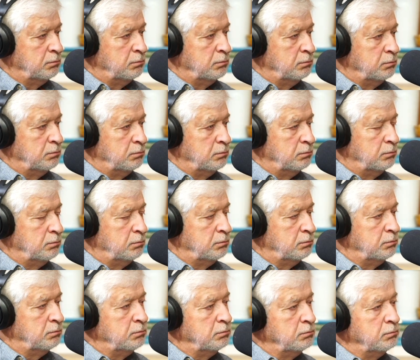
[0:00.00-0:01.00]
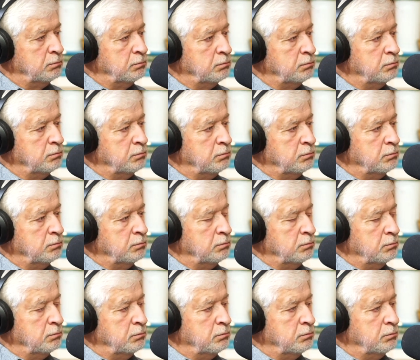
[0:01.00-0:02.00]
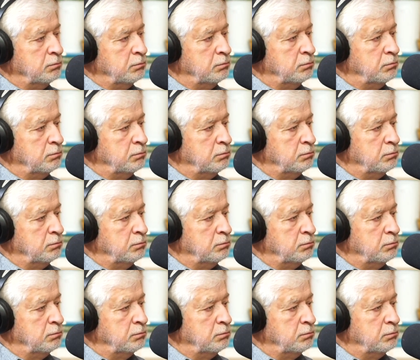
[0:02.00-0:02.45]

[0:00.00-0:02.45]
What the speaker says: [no speech]